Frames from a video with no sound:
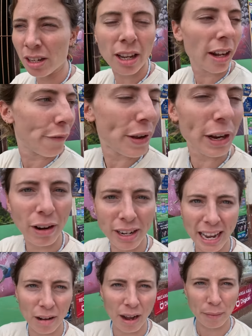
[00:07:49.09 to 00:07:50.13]
gonna figure out
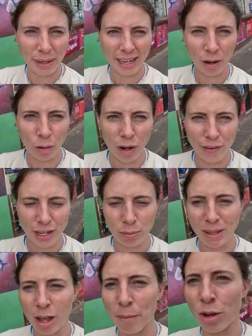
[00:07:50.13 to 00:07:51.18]
now how we can get all of us
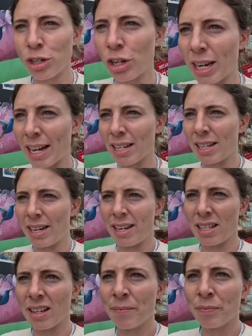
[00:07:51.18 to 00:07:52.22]
with our motor taxis